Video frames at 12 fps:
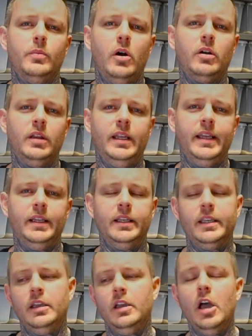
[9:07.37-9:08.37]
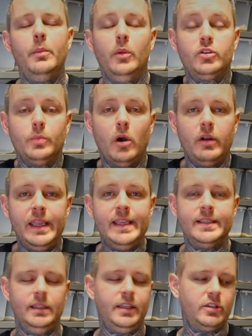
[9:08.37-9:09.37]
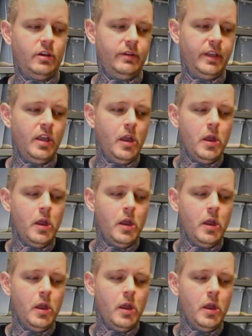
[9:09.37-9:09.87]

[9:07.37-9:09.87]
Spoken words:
more easily, sorry.